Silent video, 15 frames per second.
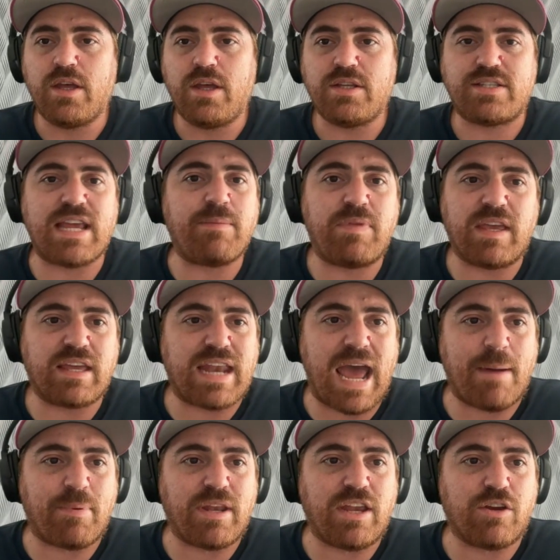Same thing could
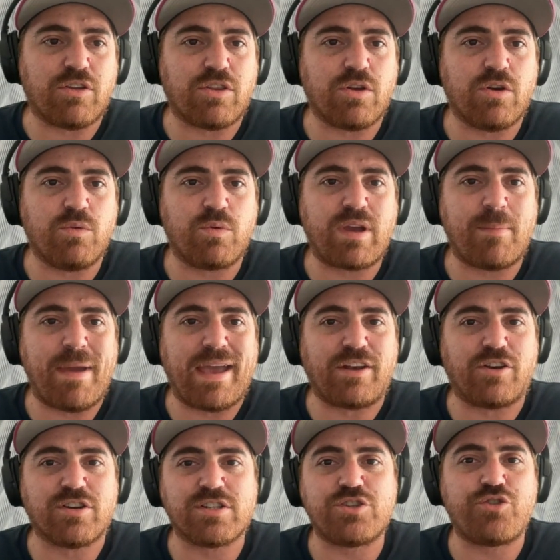happen here in the
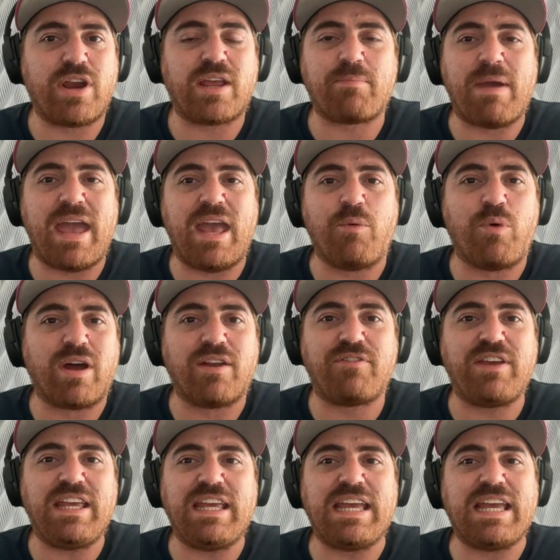Commanders. Drake May, what if
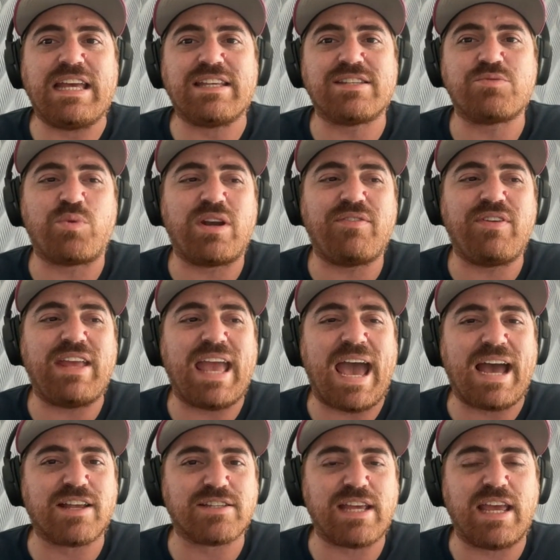he
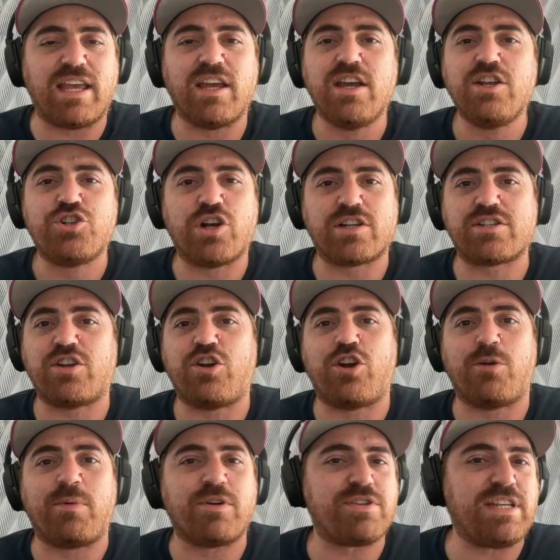has a Justin
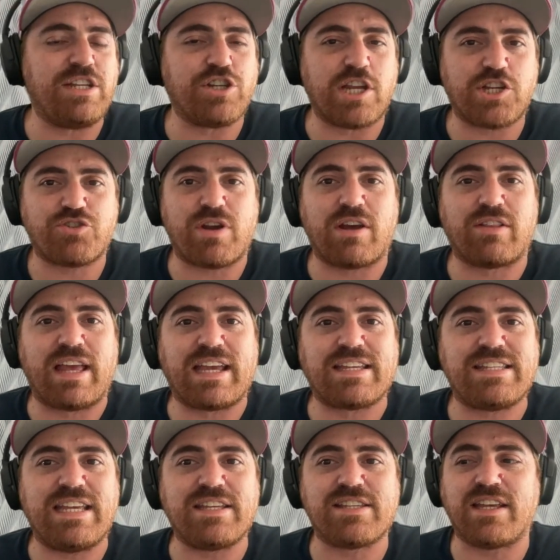Herbert, CJ Stroud-like
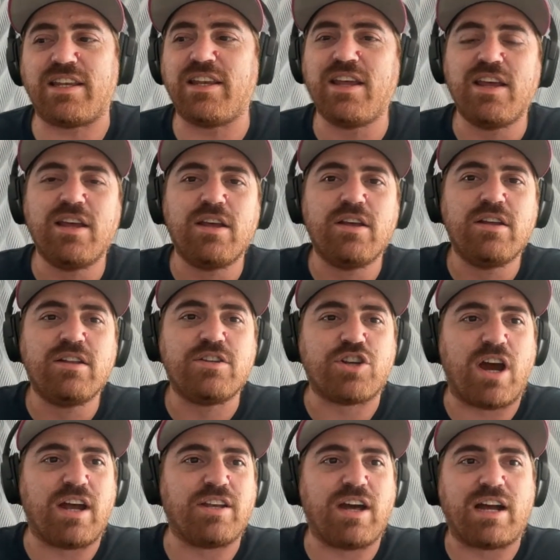season?
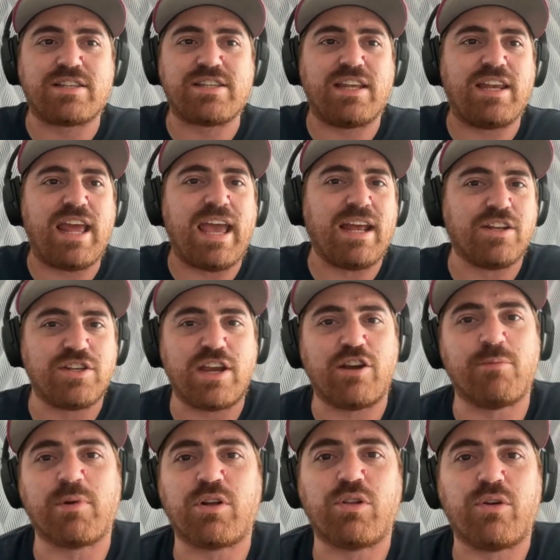Jahan Dotson and Terry
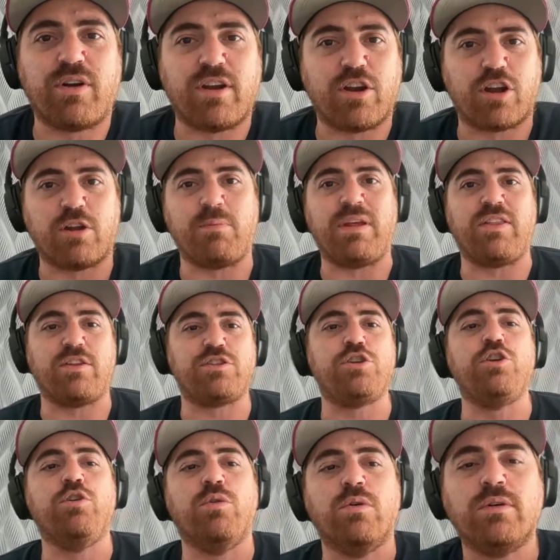McLaurin are going to be the
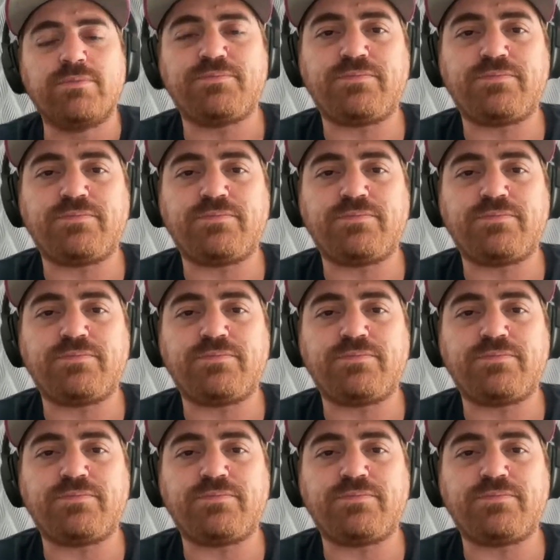2